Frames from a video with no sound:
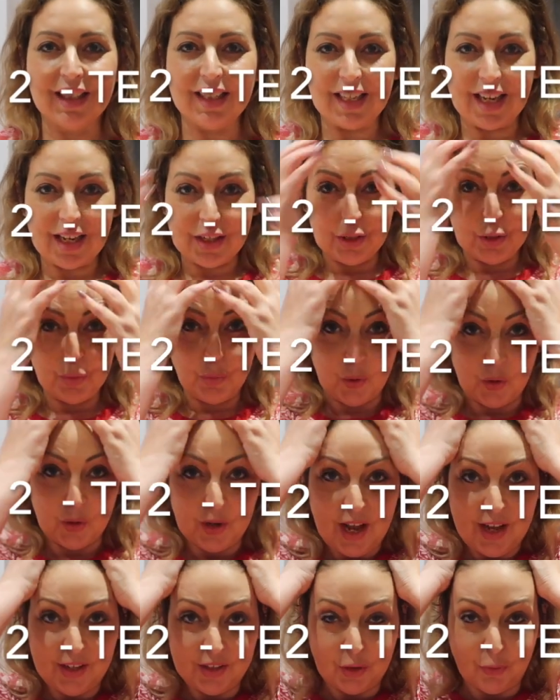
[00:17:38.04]
the last
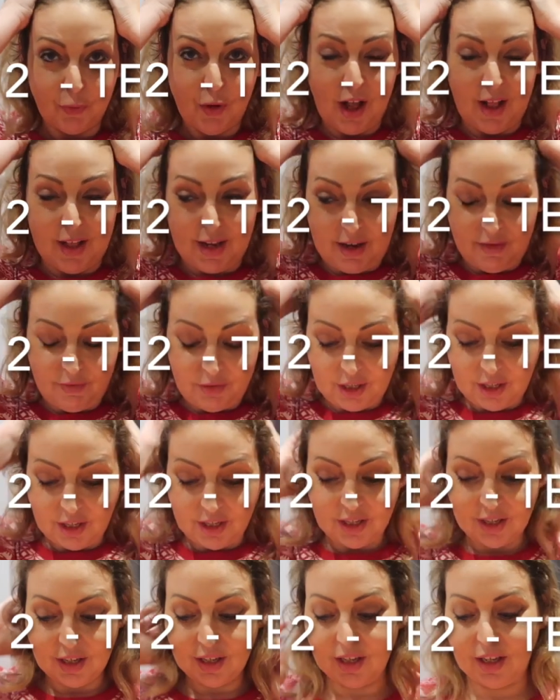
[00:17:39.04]
one has arrived.
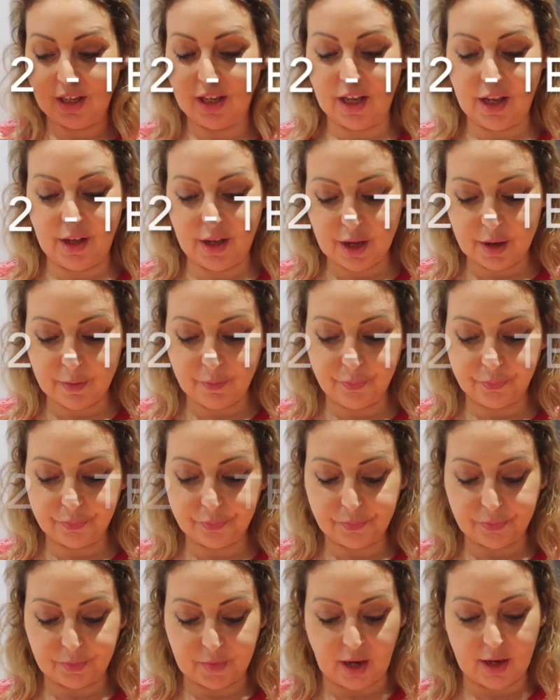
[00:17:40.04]

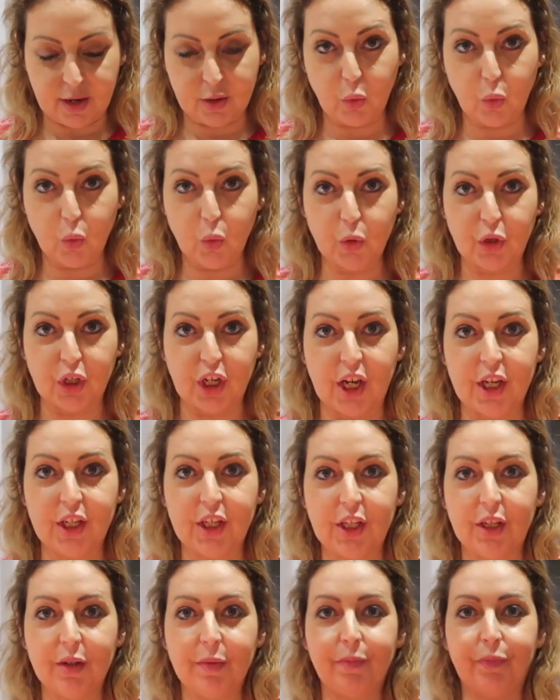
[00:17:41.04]
I ordered